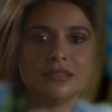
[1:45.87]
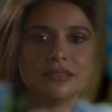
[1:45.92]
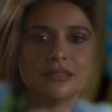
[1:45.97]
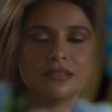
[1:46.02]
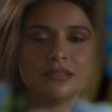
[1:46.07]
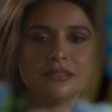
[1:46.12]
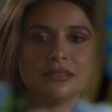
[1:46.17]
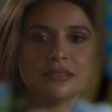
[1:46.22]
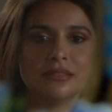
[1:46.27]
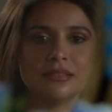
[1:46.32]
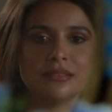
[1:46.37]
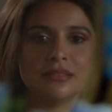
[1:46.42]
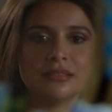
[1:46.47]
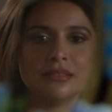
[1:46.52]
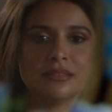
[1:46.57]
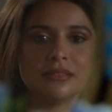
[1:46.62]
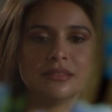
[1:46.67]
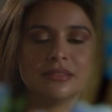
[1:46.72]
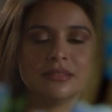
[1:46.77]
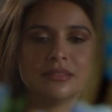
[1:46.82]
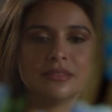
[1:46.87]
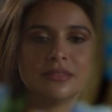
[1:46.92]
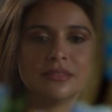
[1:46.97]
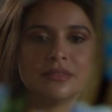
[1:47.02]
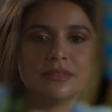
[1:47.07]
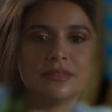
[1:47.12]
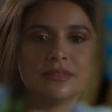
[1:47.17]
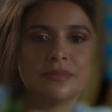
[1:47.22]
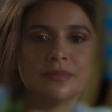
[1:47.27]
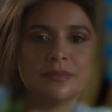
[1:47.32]

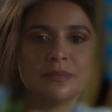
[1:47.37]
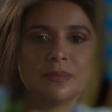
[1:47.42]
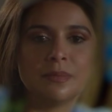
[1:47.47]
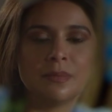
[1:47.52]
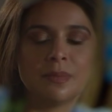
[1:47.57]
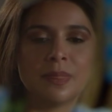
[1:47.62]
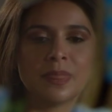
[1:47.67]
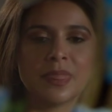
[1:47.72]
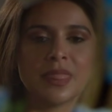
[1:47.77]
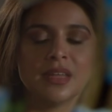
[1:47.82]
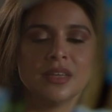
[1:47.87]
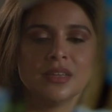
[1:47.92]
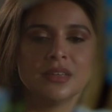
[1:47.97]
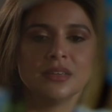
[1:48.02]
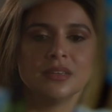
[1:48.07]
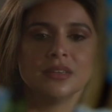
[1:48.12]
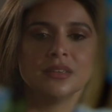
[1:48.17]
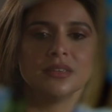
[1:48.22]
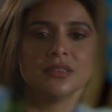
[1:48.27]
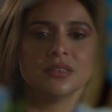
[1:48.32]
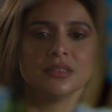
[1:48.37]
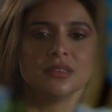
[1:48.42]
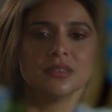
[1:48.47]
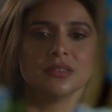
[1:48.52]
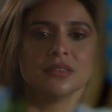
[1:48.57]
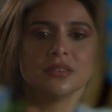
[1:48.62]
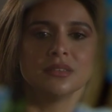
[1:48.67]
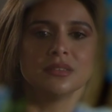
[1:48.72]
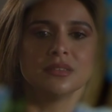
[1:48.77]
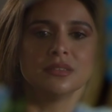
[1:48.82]

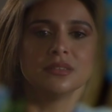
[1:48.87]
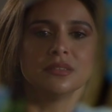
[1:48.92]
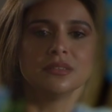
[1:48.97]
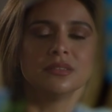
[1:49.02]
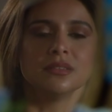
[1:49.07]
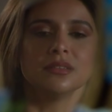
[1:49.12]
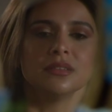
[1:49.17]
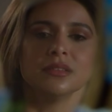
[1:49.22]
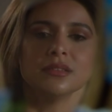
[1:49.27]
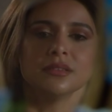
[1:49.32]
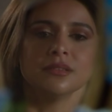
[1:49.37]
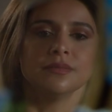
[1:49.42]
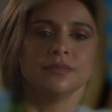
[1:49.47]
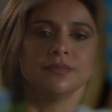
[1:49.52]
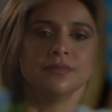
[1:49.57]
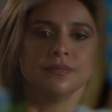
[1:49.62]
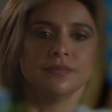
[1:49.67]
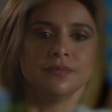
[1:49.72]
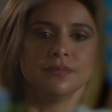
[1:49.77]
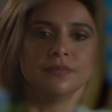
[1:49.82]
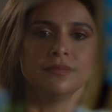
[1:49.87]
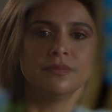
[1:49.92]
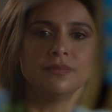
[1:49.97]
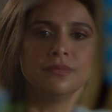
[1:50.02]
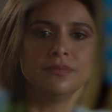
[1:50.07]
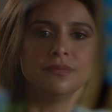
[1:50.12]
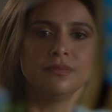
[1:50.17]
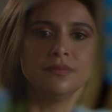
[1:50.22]
No one is speaking in this clip.